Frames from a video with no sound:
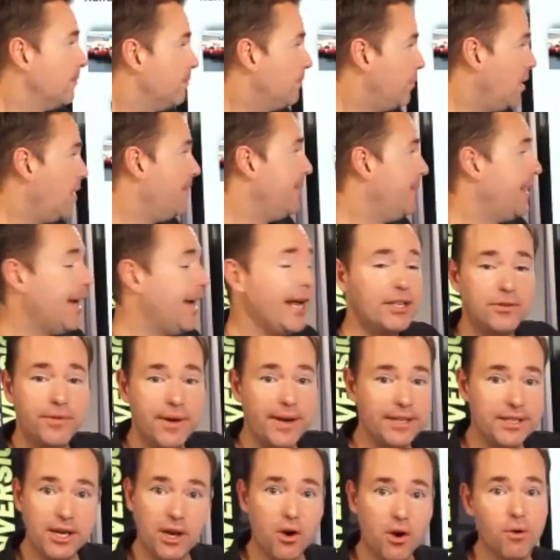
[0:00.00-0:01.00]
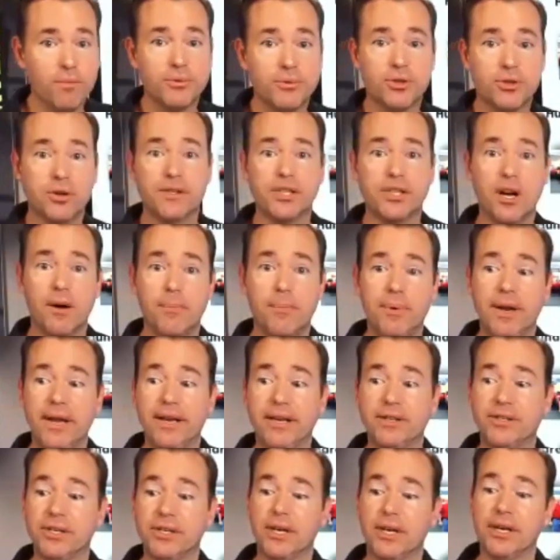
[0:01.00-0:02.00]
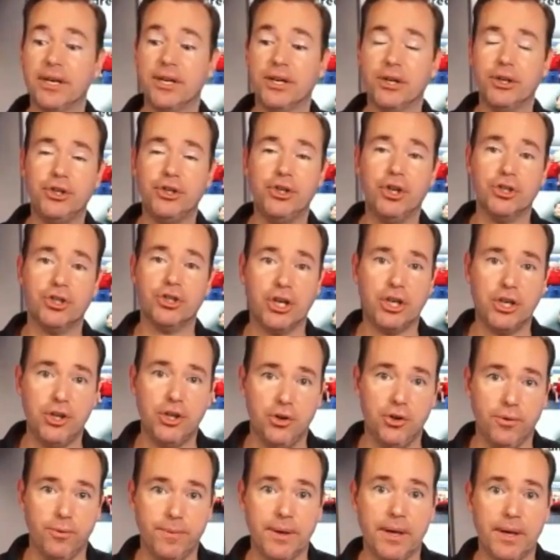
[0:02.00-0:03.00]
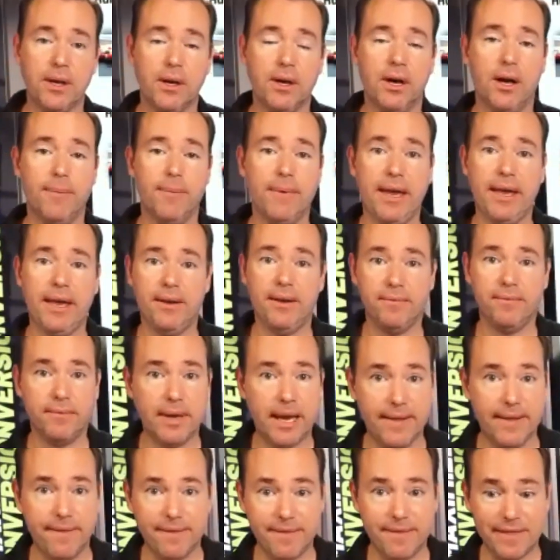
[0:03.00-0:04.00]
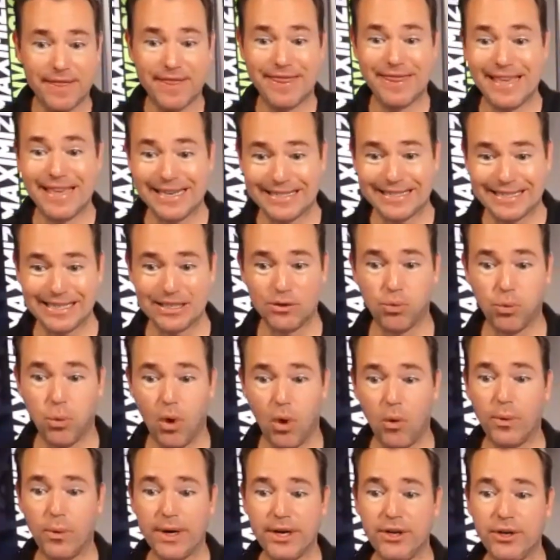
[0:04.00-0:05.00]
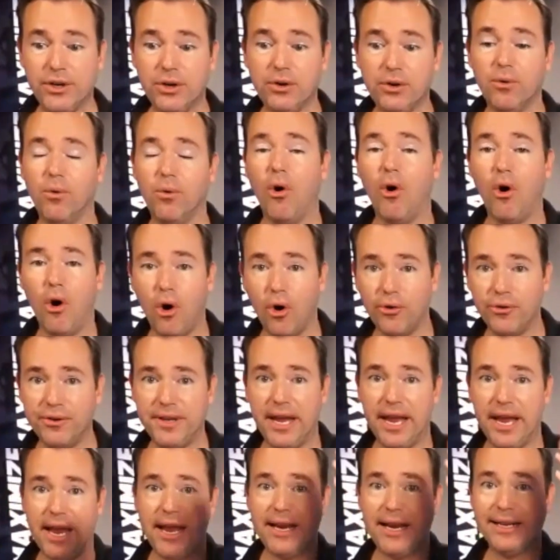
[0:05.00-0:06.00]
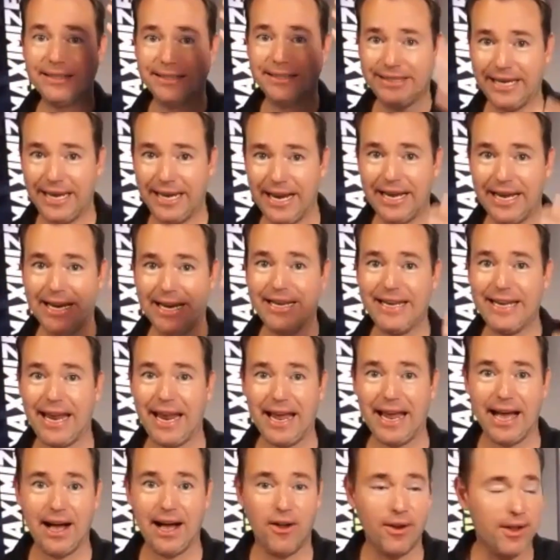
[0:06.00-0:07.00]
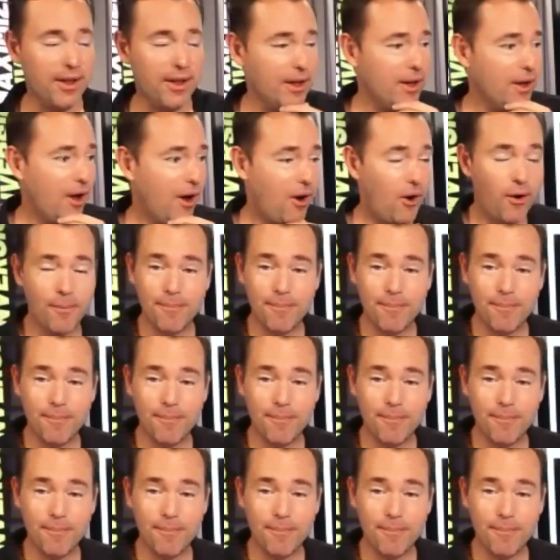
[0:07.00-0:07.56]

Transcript: plumbing, HVAC, home service companies just like you. And this is what we do all day, day in and day out. Our